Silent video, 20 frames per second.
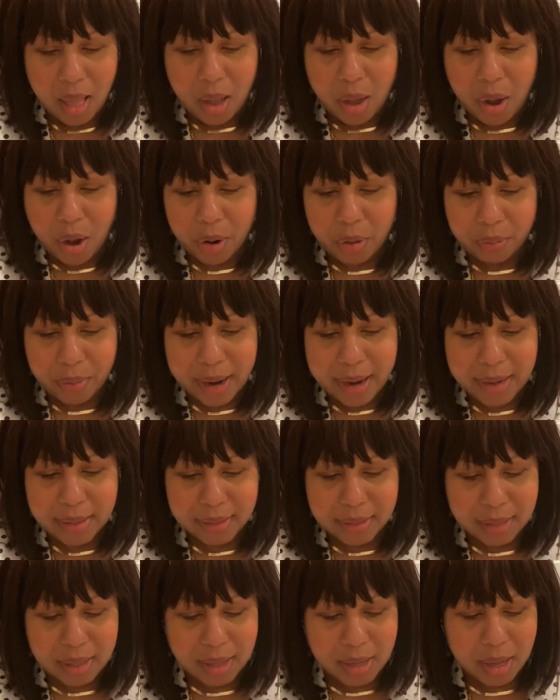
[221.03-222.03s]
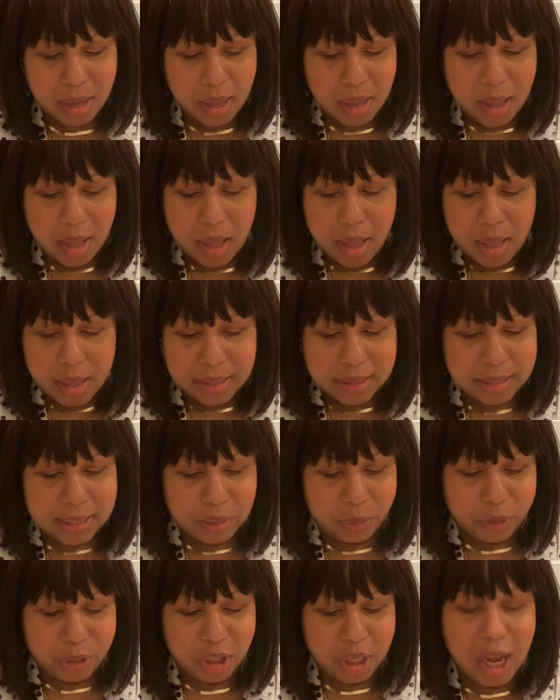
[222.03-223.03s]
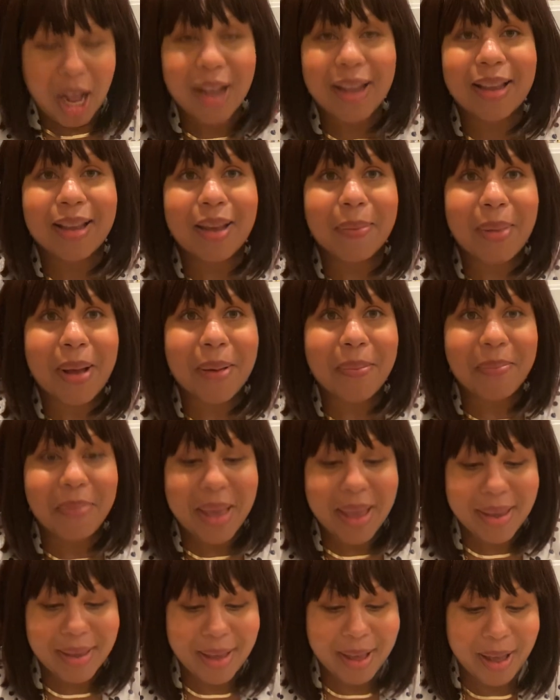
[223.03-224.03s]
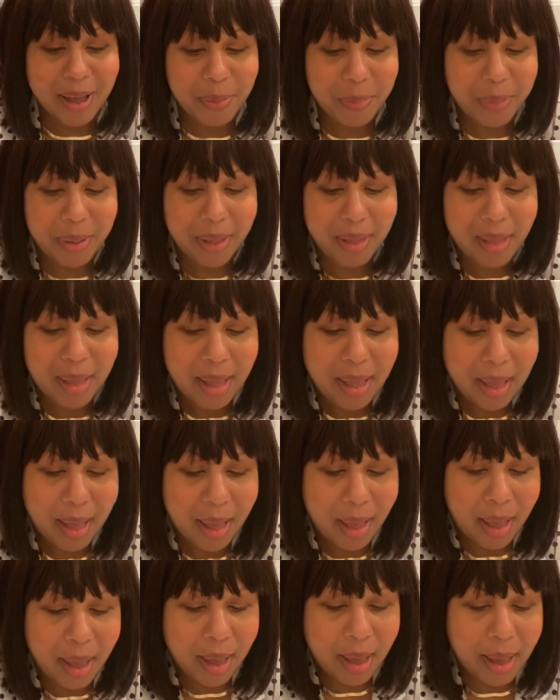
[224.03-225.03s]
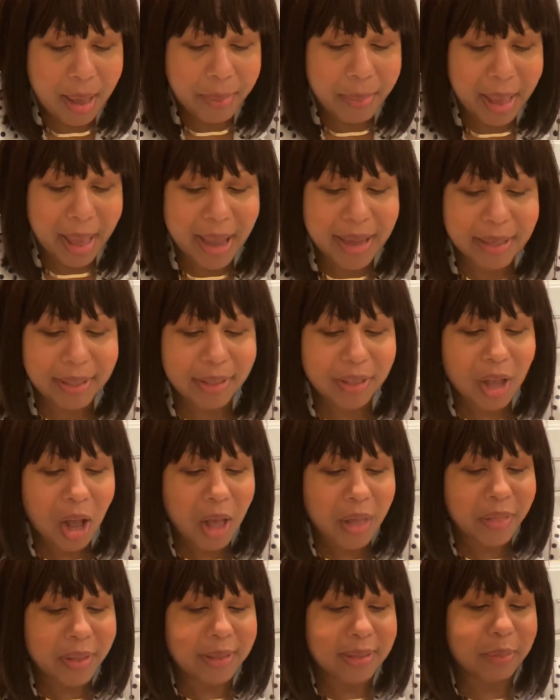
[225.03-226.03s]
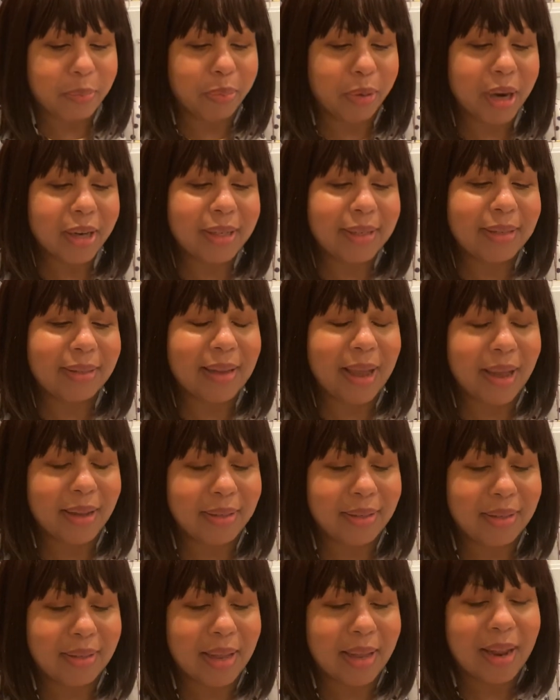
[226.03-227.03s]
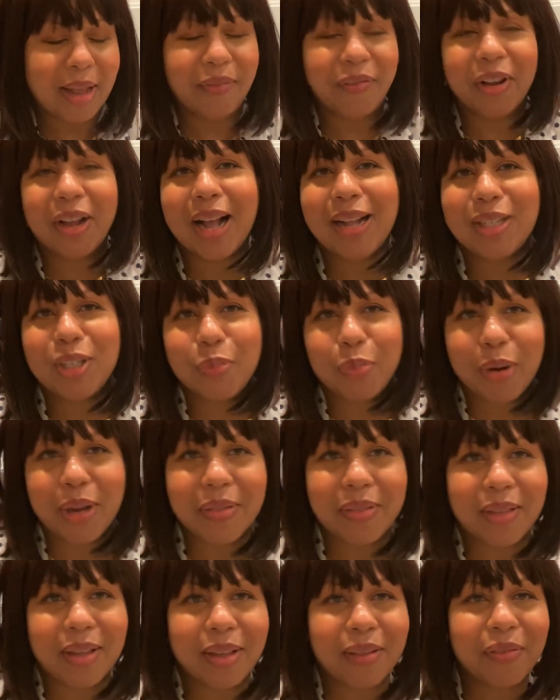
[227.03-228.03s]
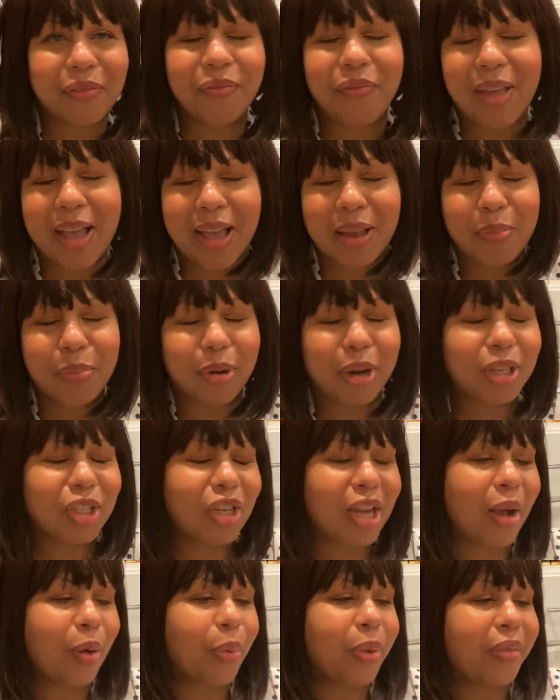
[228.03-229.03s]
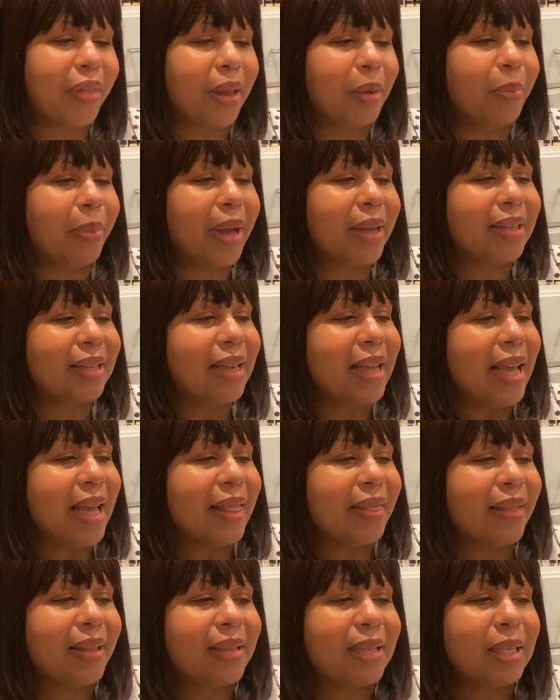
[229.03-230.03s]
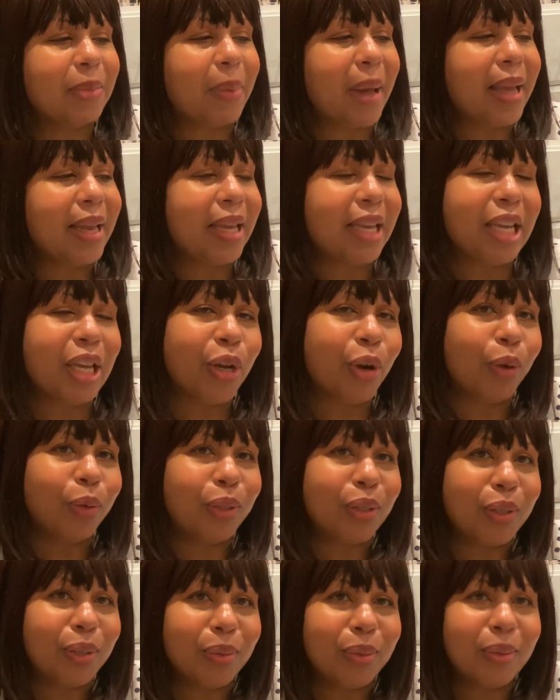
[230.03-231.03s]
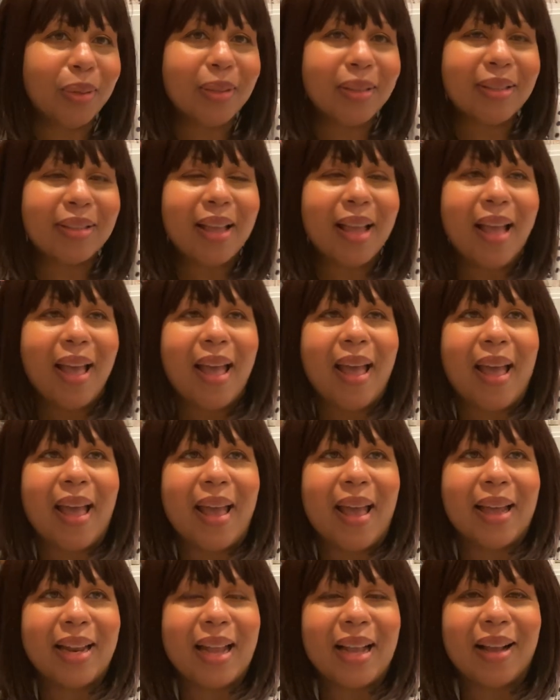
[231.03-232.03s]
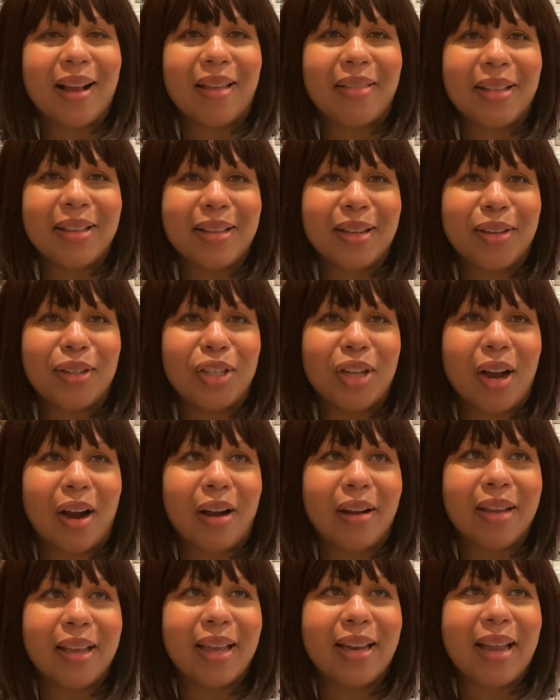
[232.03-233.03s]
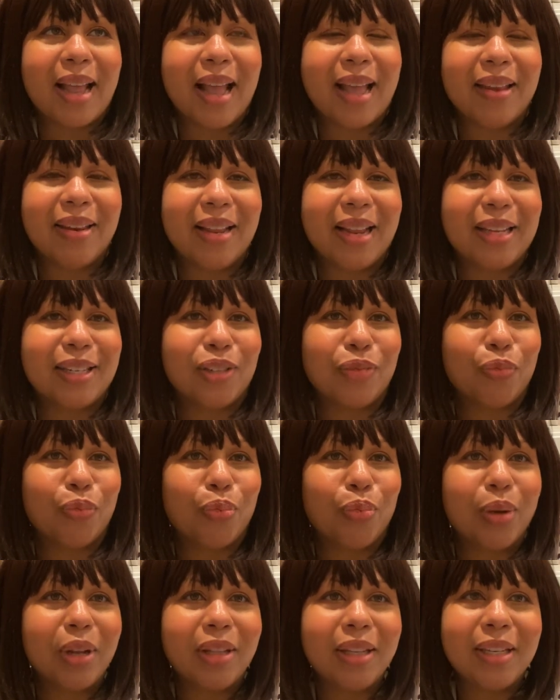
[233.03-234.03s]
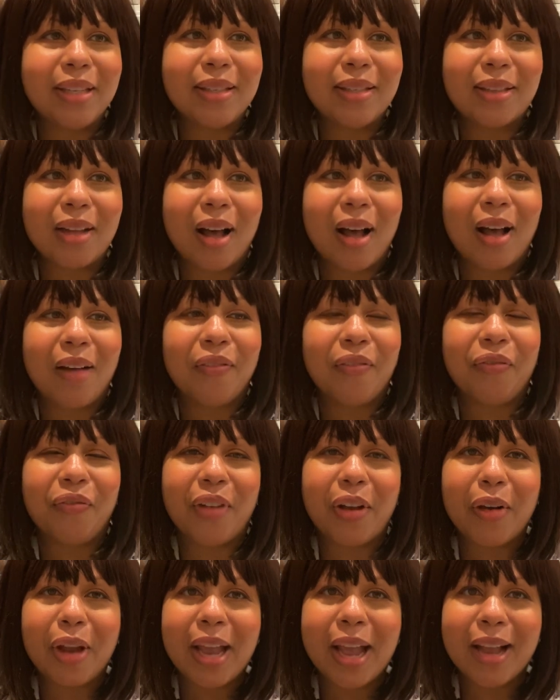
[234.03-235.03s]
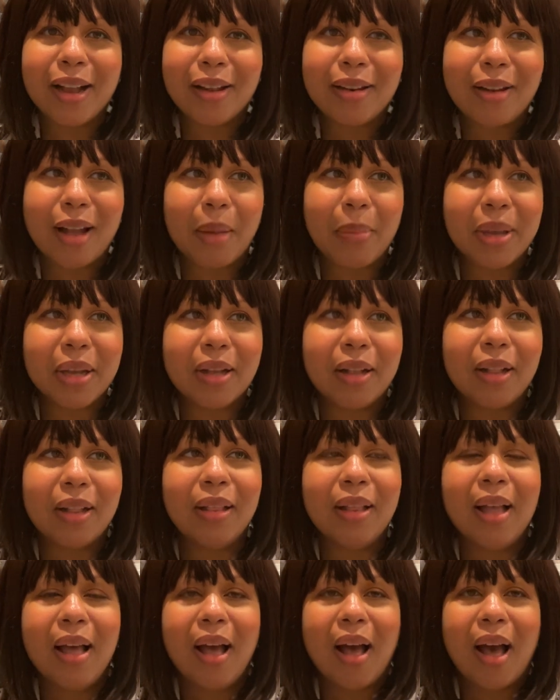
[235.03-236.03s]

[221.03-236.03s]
All right, since we're talking about makeup, I saw this brush set and I forgot to bring the fan brush out with it, but this is by Eco Tools, and I got this at Target, and it's really soft, very economical.